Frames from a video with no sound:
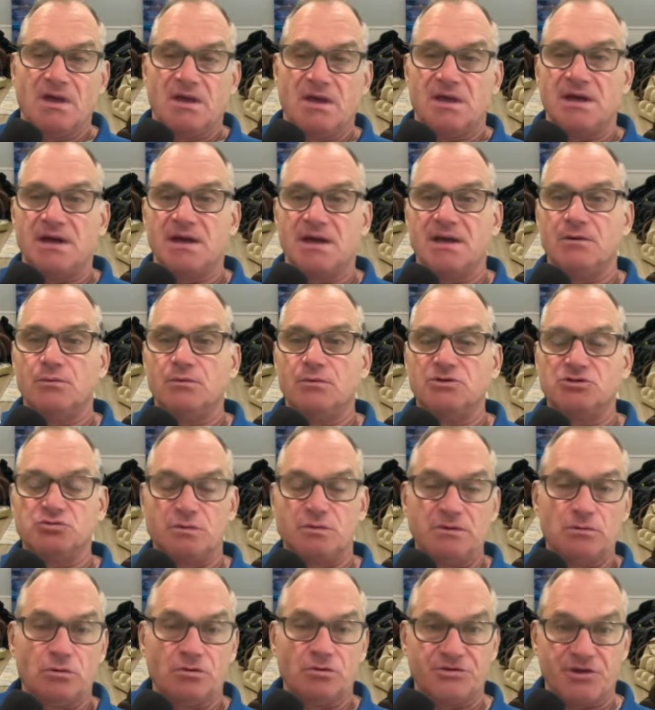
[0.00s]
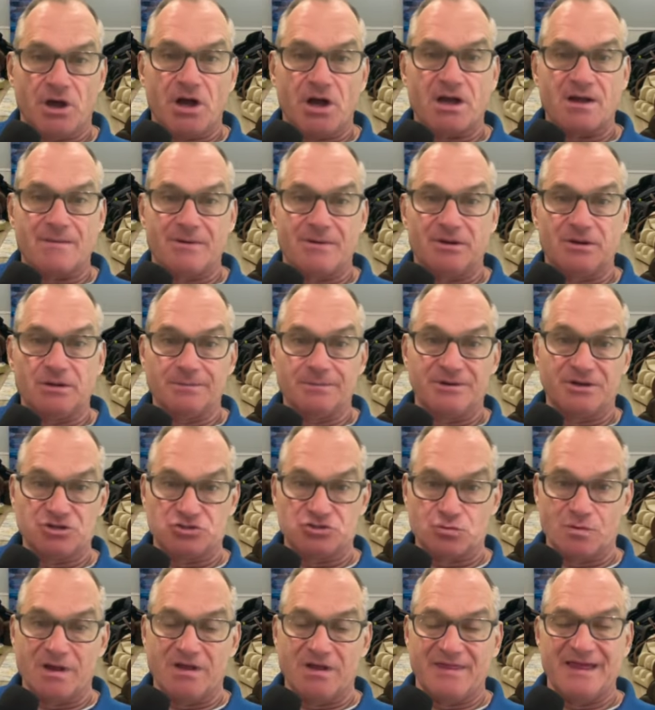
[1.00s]
uh, which we will talk about a little bit
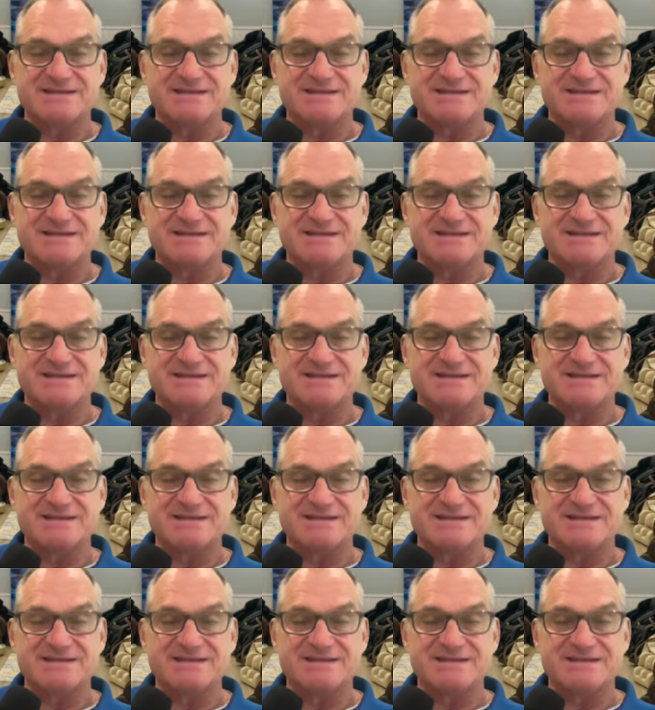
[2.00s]
as well.